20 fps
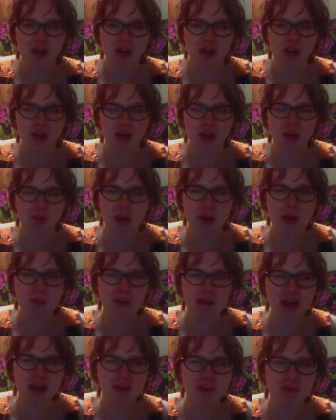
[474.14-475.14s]
uh, ma
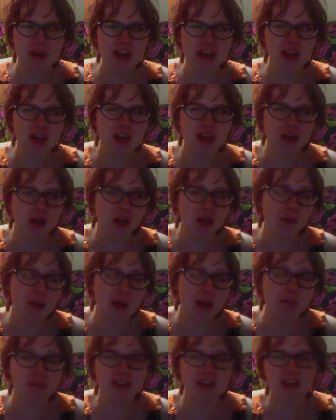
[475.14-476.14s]
ma ma uh,
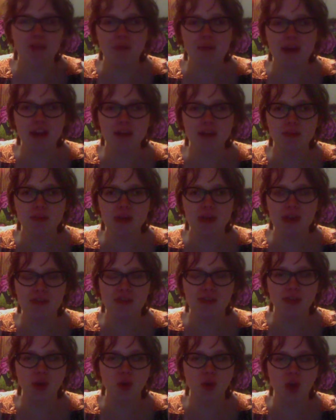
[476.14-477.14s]
ma made me
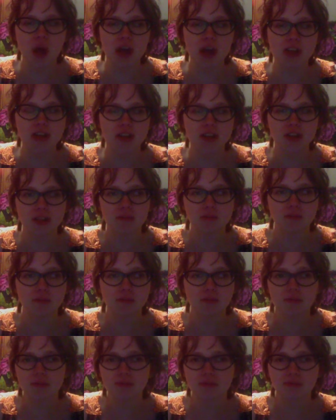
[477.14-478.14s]
feel like
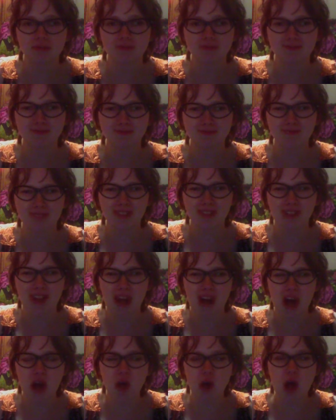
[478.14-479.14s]

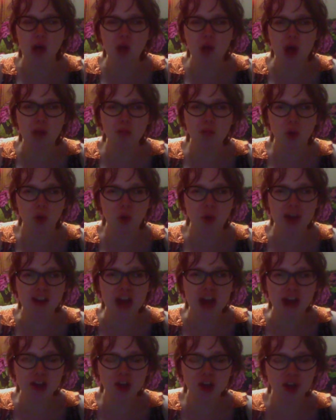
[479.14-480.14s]
a, a lot more like
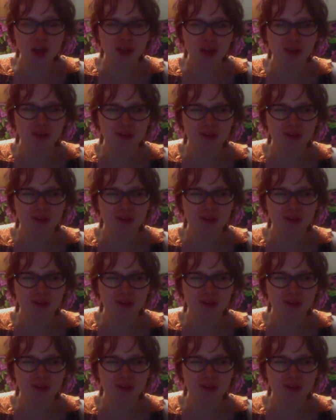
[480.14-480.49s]
I could,